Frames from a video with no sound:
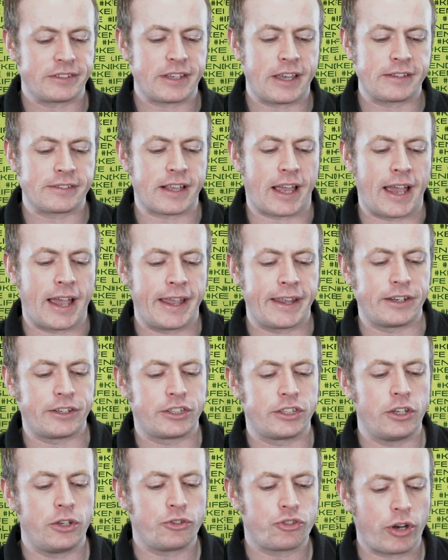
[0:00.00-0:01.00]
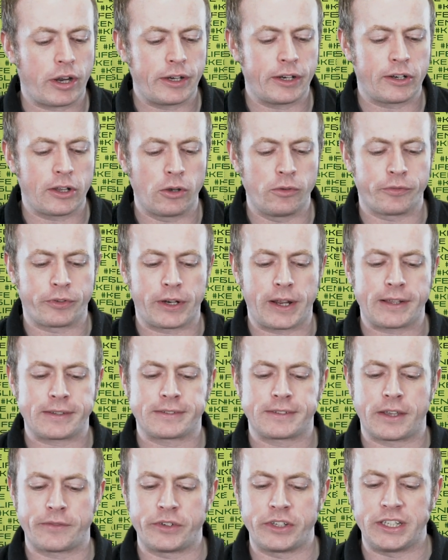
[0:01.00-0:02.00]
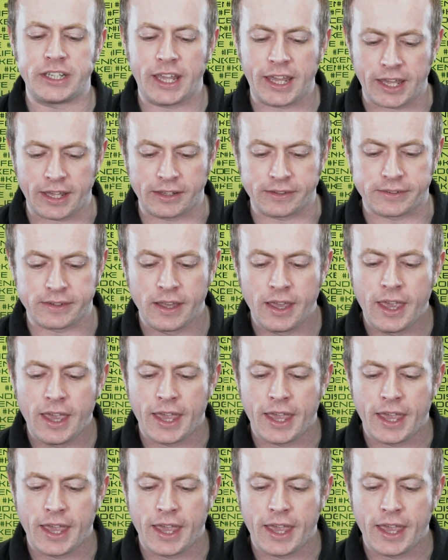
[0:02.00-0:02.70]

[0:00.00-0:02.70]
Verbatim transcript: says, I do train alone for the last seven years